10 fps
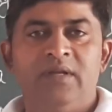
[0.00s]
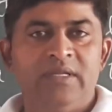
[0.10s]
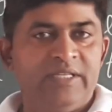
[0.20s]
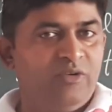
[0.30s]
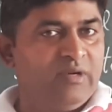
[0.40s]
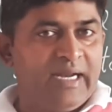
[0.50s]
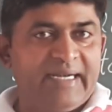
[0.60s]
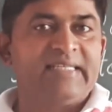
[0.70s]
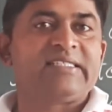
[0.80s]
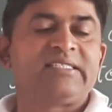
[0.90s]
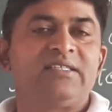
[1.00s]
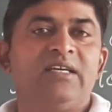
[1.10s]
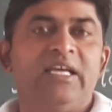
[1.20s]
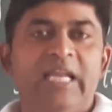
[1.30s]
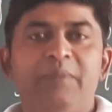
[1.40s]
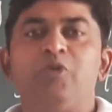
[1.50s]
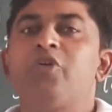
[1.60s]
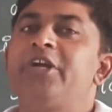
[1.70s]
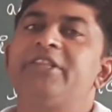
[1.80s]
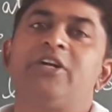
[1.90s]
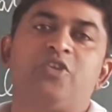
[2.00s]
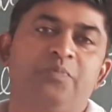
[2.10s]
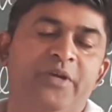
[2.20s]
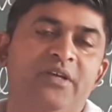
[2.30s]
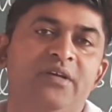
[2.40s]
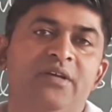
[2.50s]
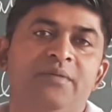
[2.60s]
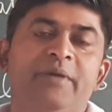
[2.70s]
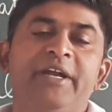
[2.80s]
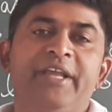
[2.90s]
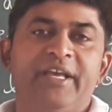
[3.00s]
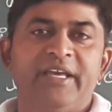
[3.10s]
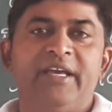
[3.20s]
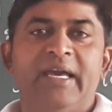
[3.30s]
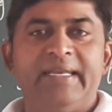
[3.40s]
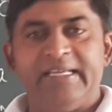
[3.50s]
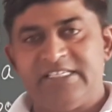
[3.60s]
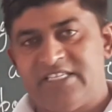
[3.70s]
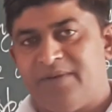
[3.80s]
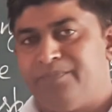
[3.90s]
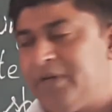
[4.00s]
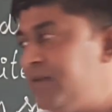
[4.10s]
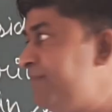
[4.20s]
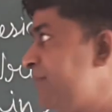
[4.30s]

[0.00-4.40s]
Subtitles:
Now let us elaborate the topic by taking an example.